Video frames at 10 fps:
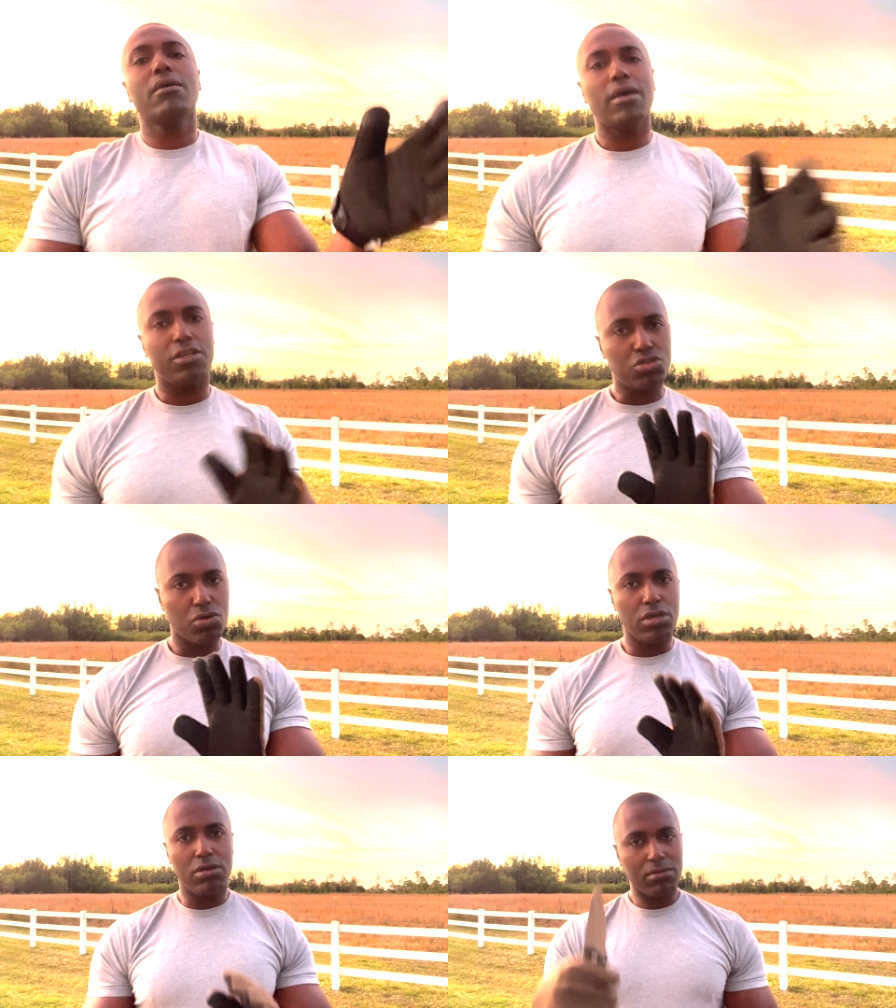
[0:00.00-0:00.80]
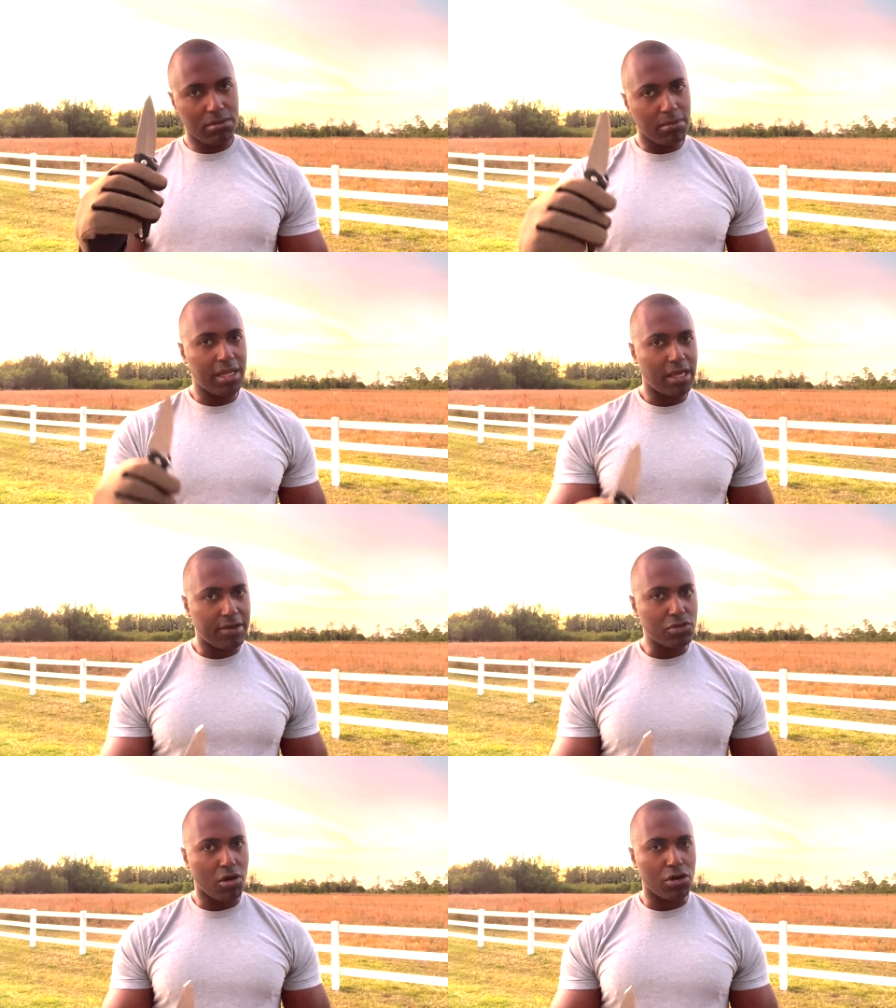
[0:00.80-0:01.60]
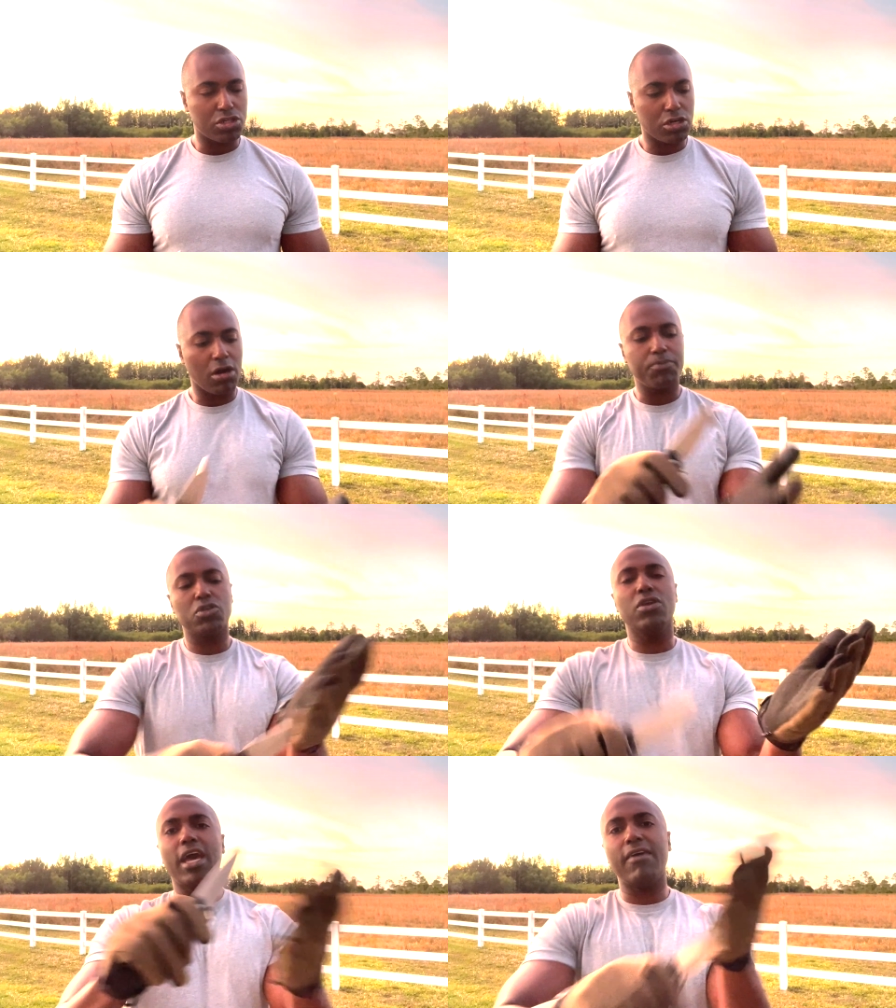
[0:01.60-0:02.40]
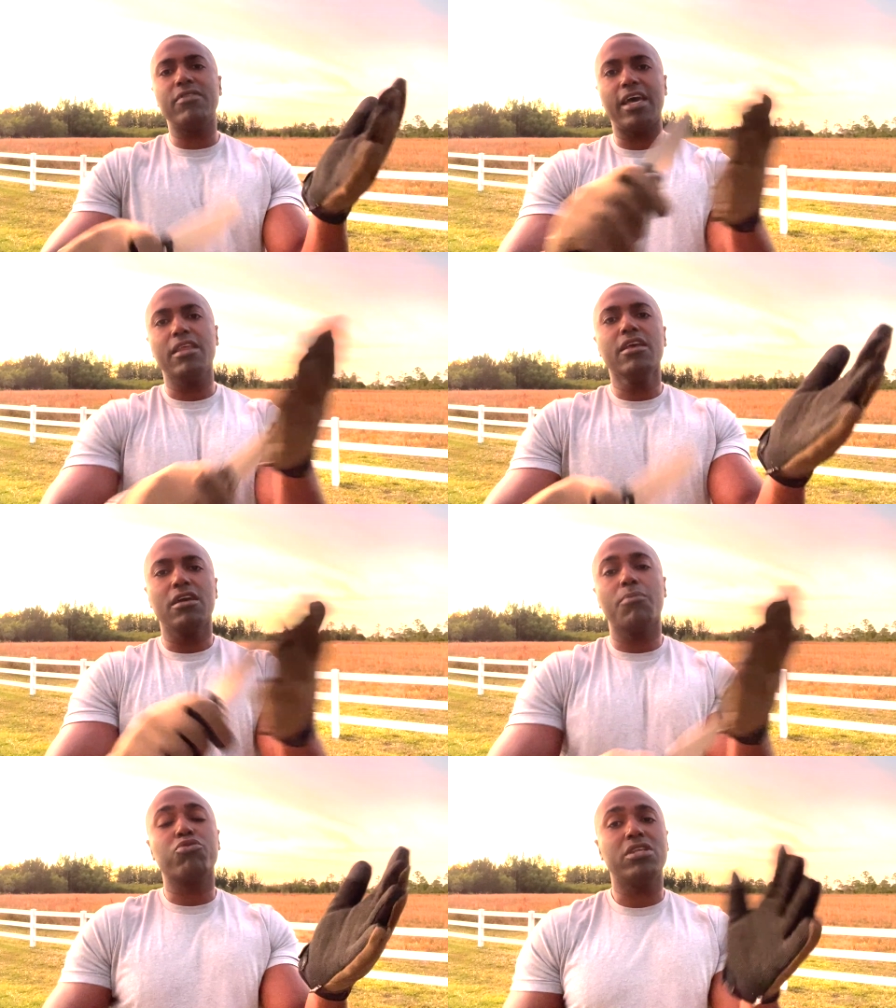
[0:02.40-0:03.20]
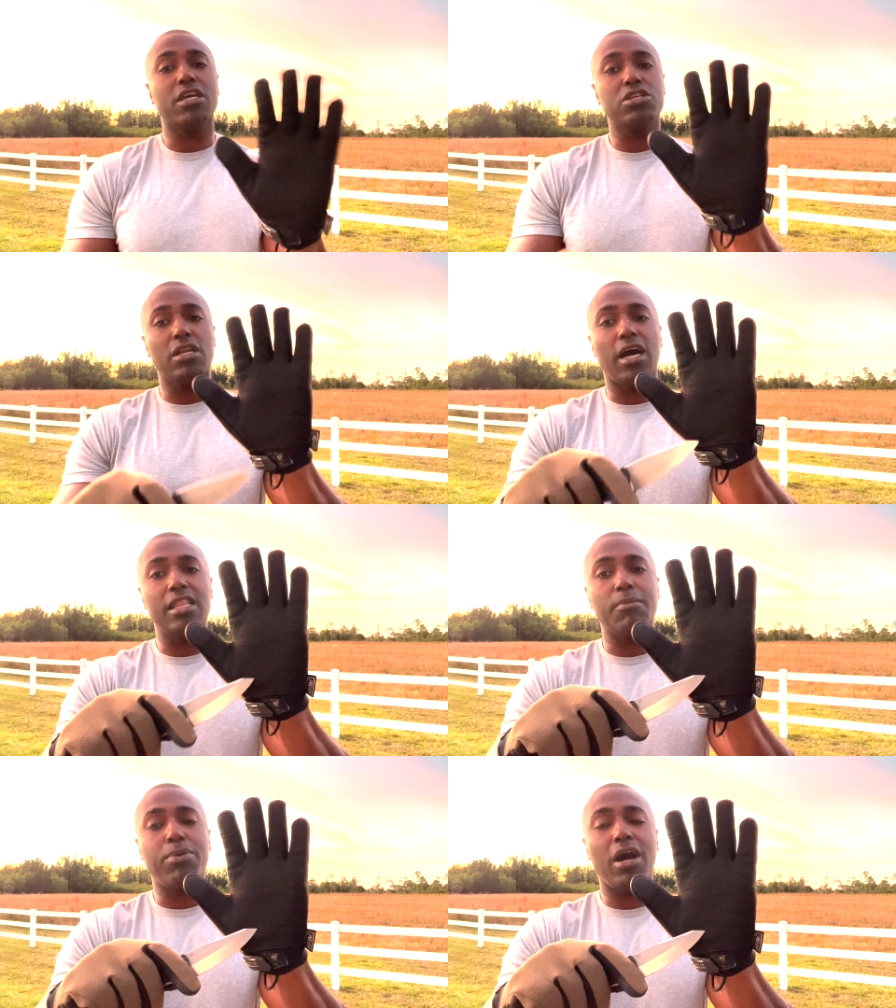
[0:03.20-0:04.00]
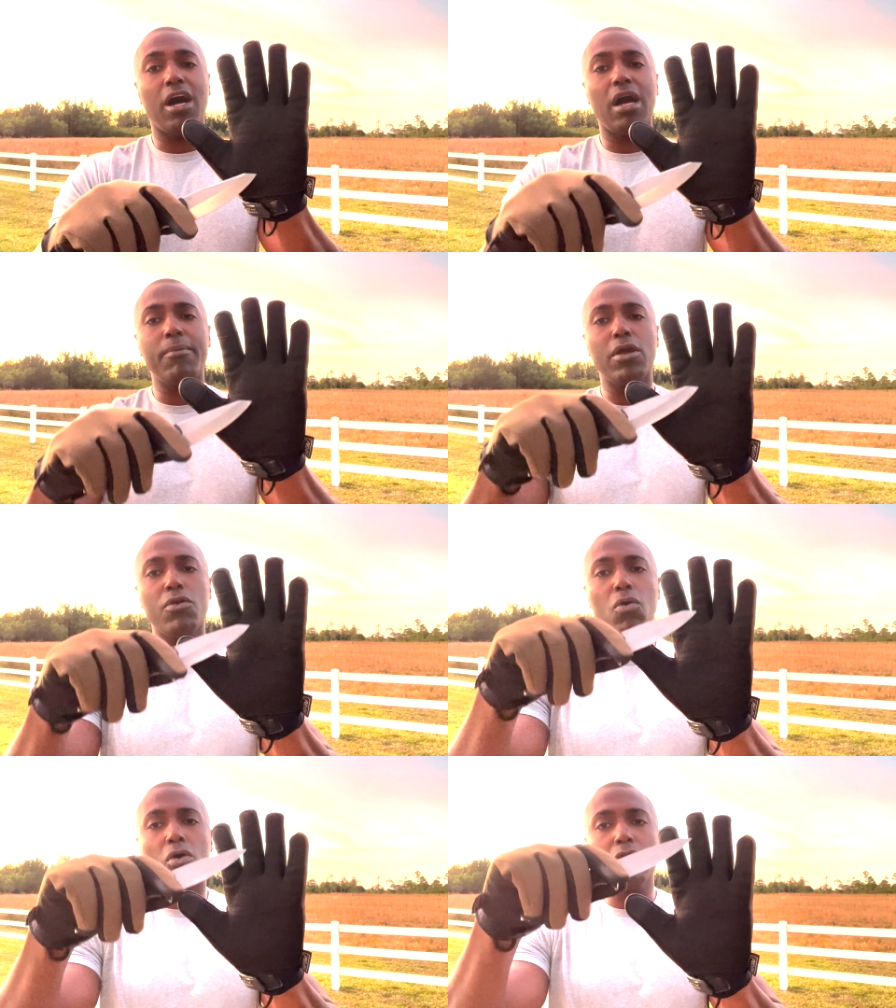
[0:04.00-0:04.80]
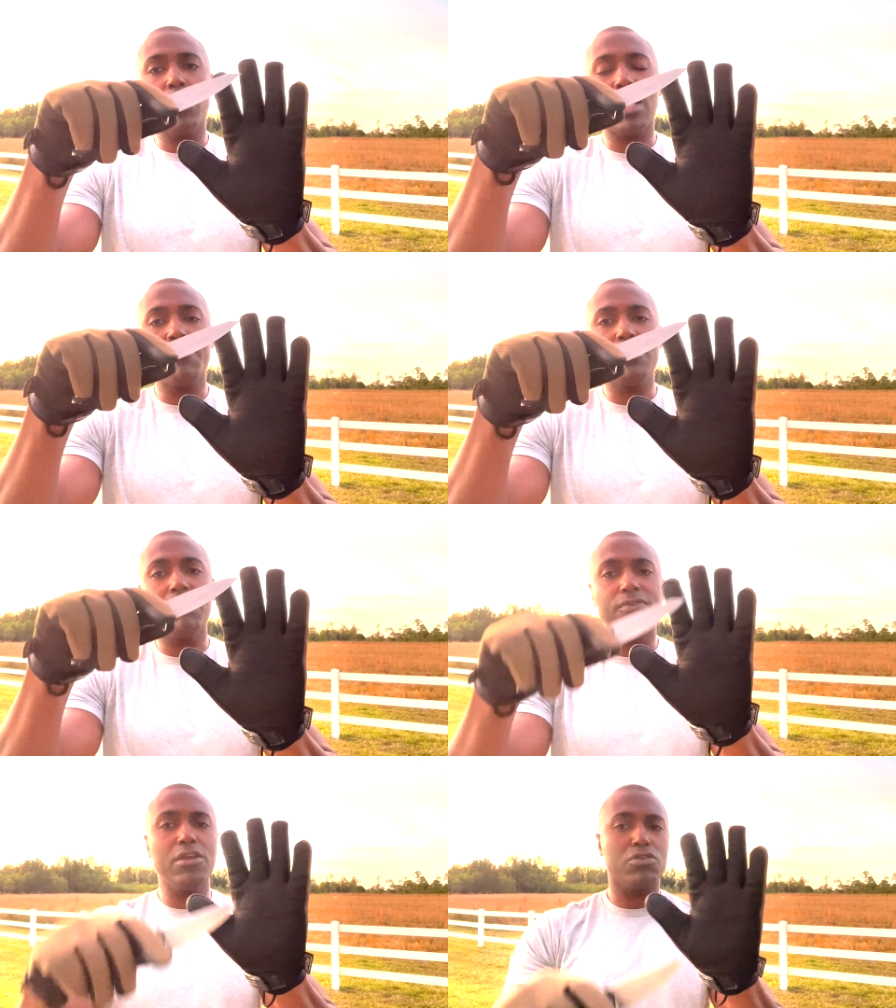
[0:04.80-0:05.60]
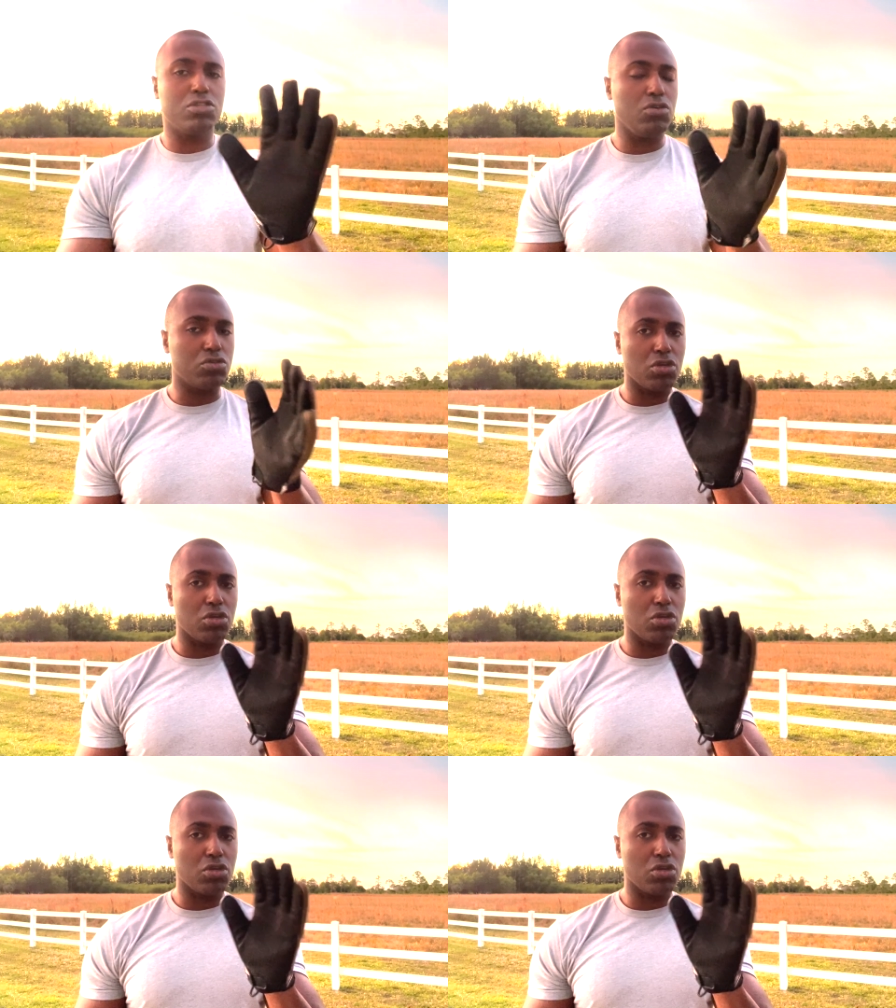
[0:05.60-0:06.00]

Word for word: I assure you, my knives are sharp, so you have that cut protection on the palm and all the way up to the fingers too.